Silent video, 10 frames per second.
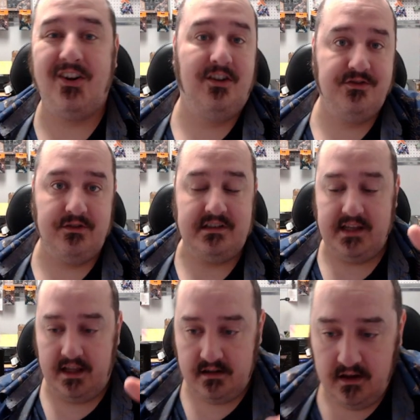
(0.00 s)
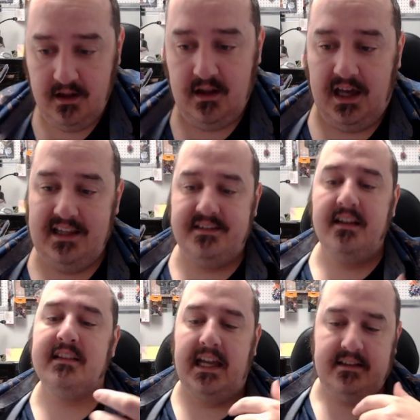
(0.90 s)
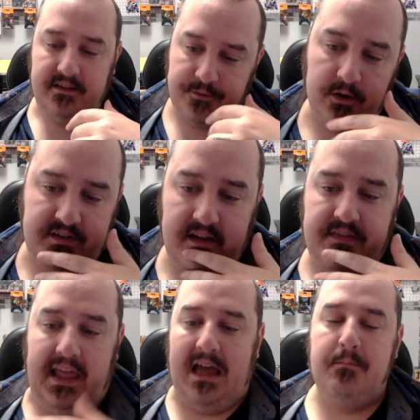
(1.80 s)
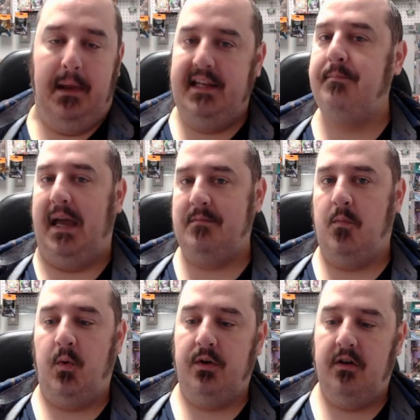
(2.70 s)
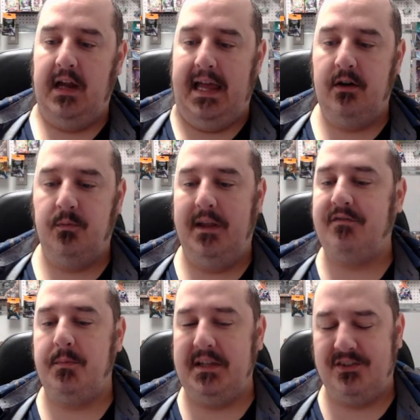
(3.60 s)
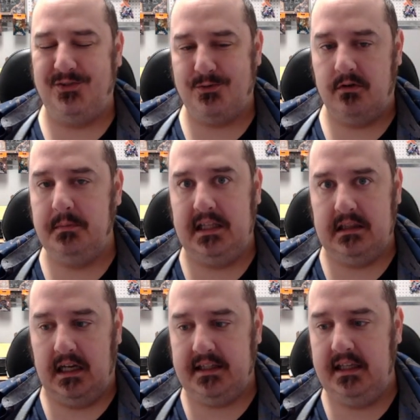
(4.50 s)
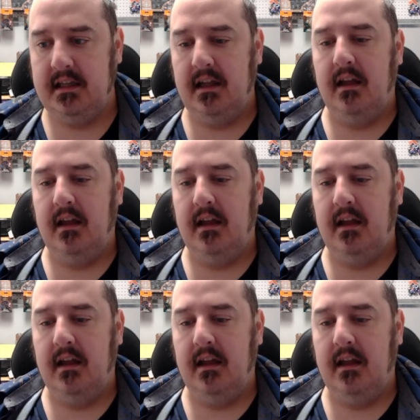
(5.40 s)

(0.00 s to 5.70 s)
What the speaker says: 110. It's unlikely for us to get that many Magmortar out. We have to be extremely lucky.